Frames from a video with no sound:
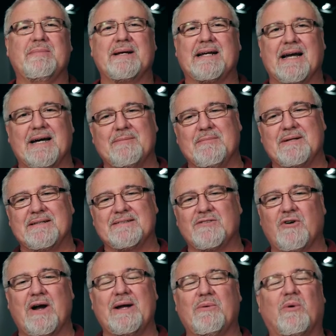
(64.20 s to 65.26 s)
become a
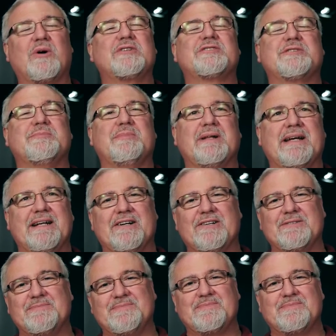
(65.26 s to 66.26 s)
great worship leader.